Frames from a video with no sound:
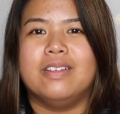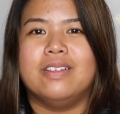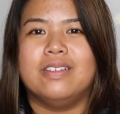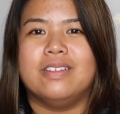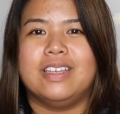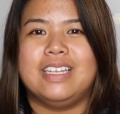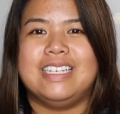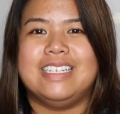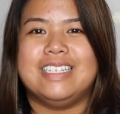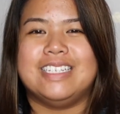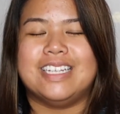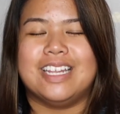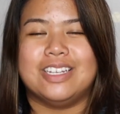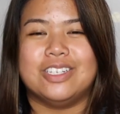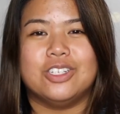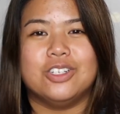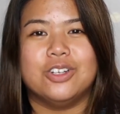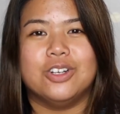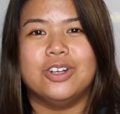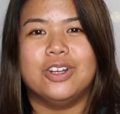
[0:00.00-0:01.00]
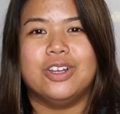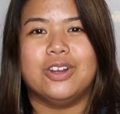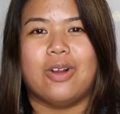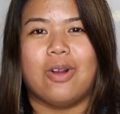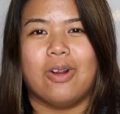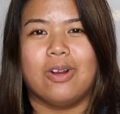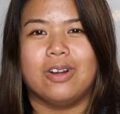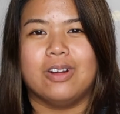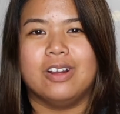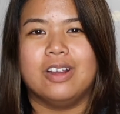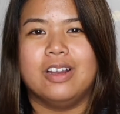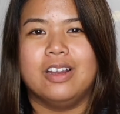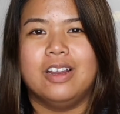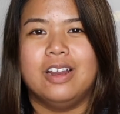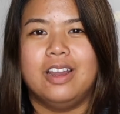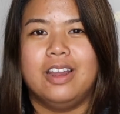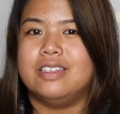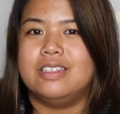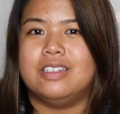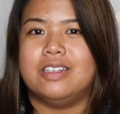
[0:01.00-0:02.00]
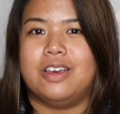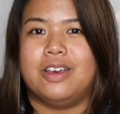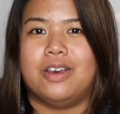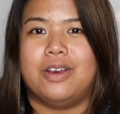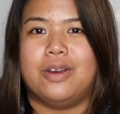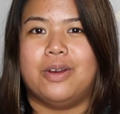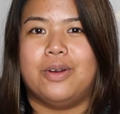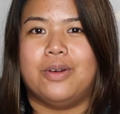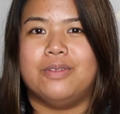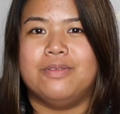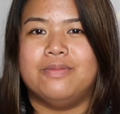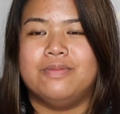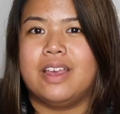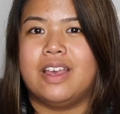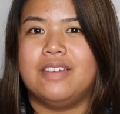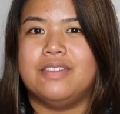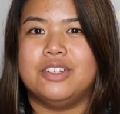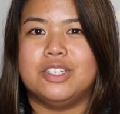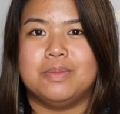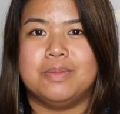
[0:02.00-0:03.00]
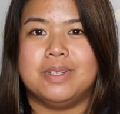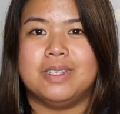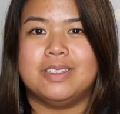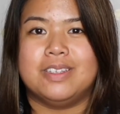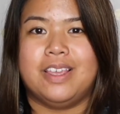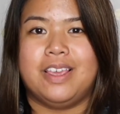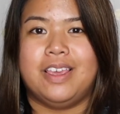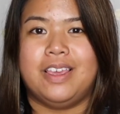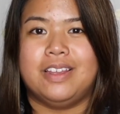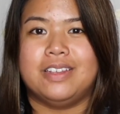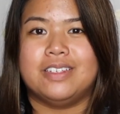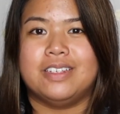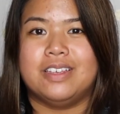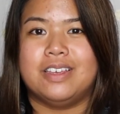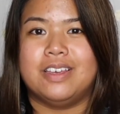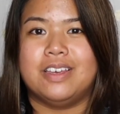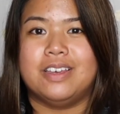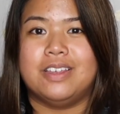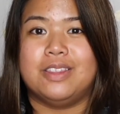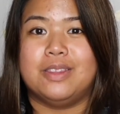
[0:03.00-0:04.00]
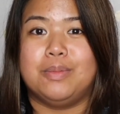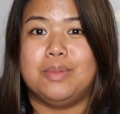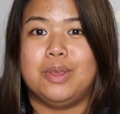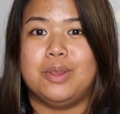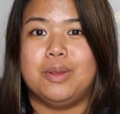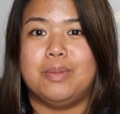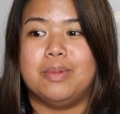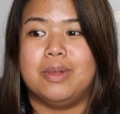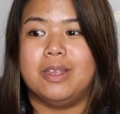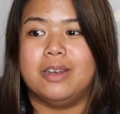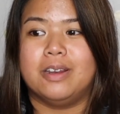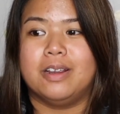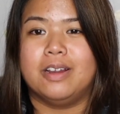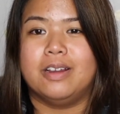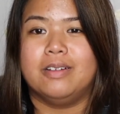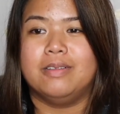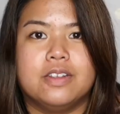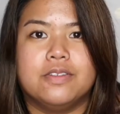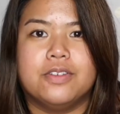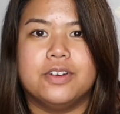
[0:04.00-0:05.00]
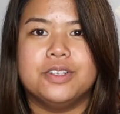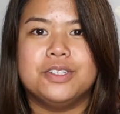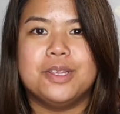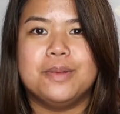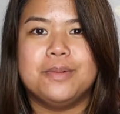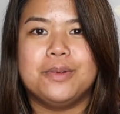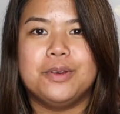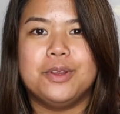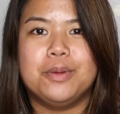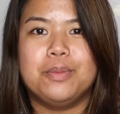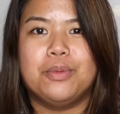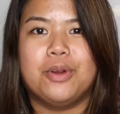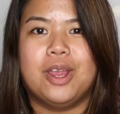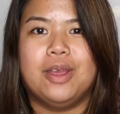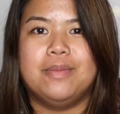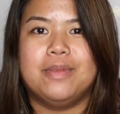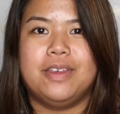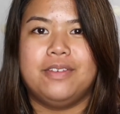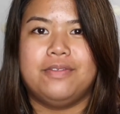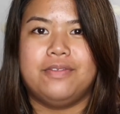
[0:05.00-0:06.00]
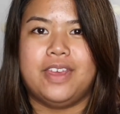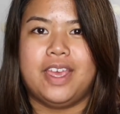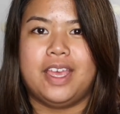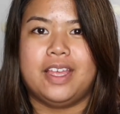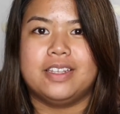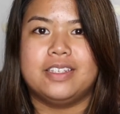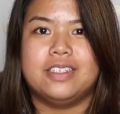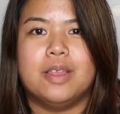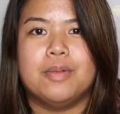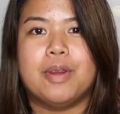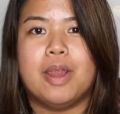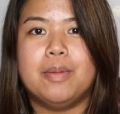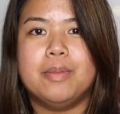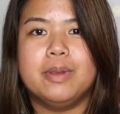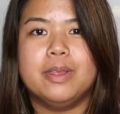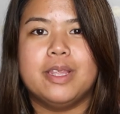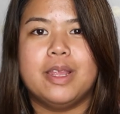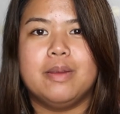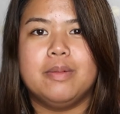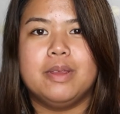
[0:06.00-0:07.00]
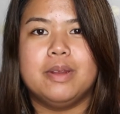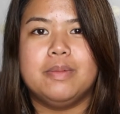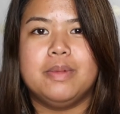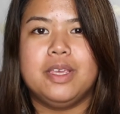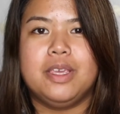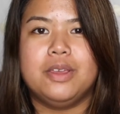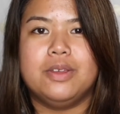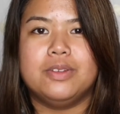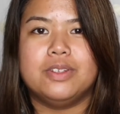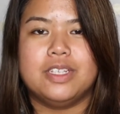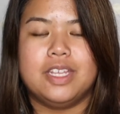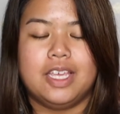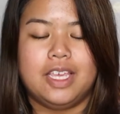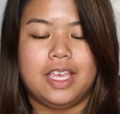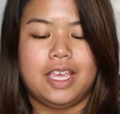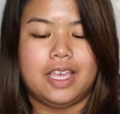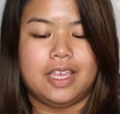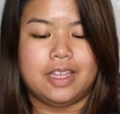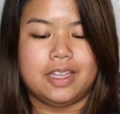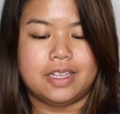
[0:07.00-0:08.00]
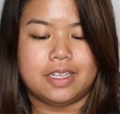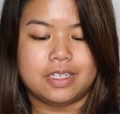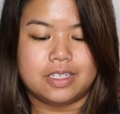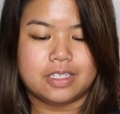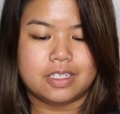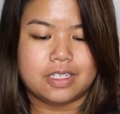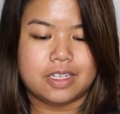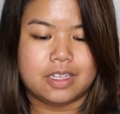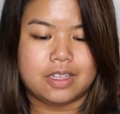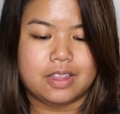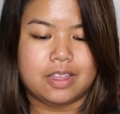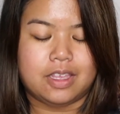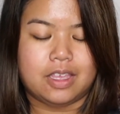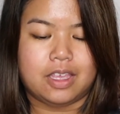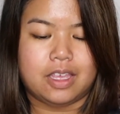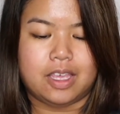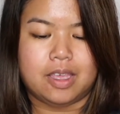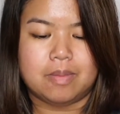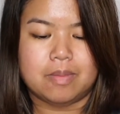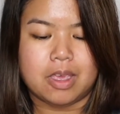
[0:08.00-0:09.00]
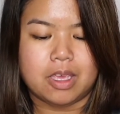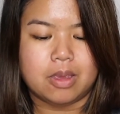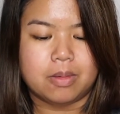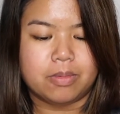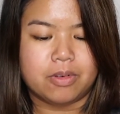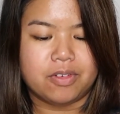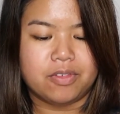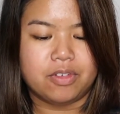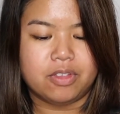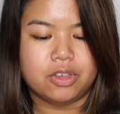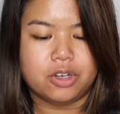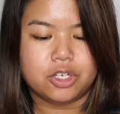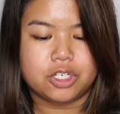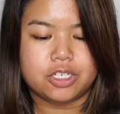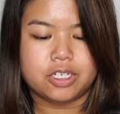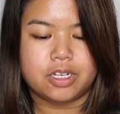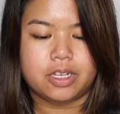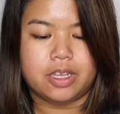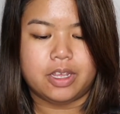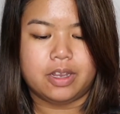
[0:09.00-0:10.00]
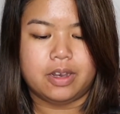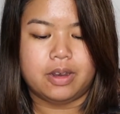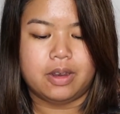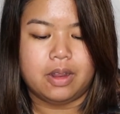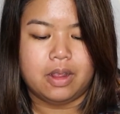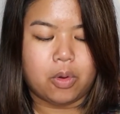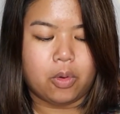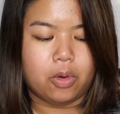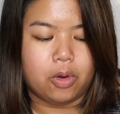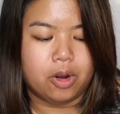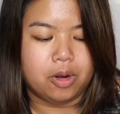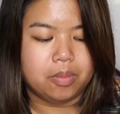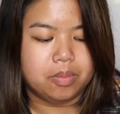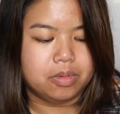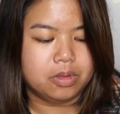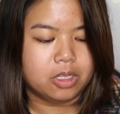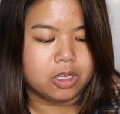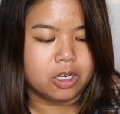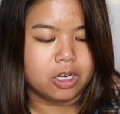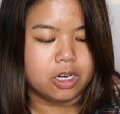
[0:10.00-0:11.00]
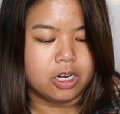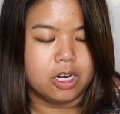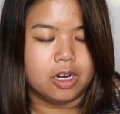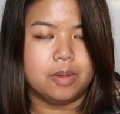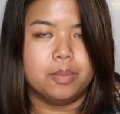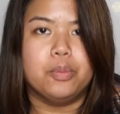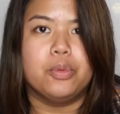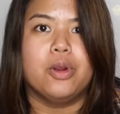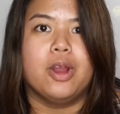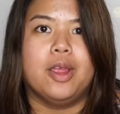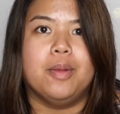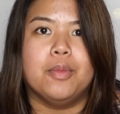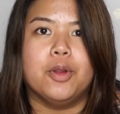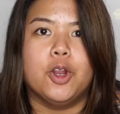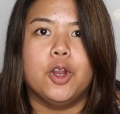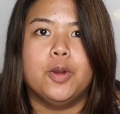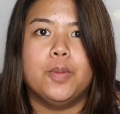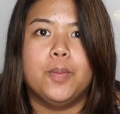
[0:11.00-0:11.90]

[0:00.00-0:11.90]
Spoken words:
like denser and harder, so I've just been sticking to the beauty blender. So first I'm going to prime my face. The primer that I'm going to be using is the Makeup Revolution Pore Blur Primer,